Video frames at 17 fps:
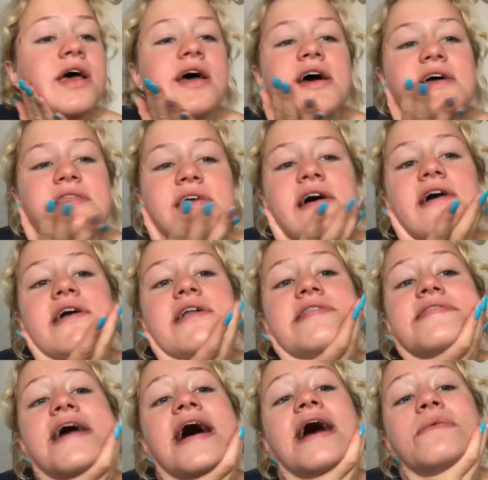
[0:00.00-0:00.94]
and
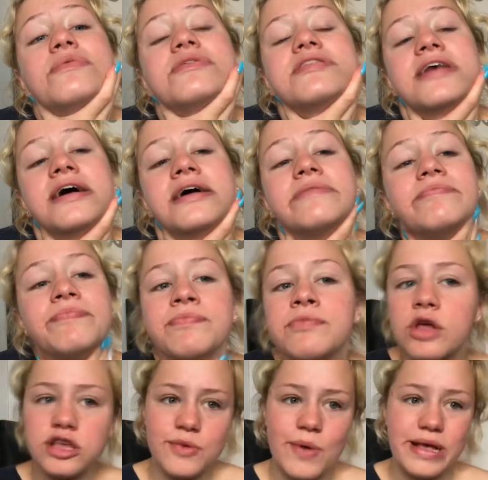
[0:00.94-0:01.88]
then Dad was like,
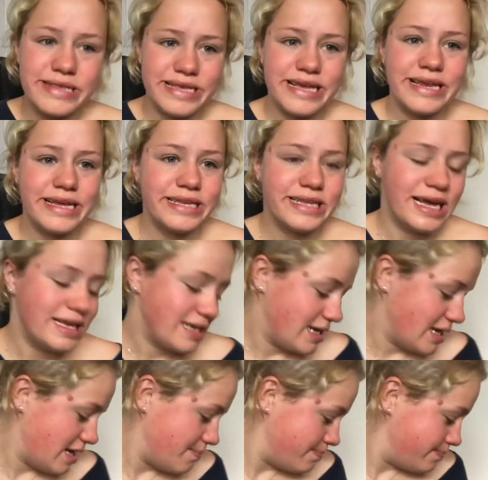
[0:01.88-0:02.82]
because we weren't sitting here, Dad,
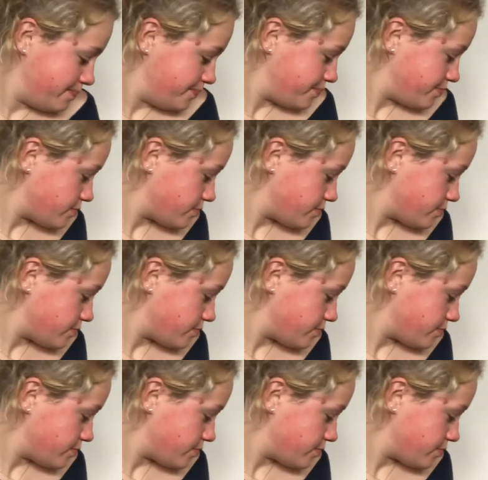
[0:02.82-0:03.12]
and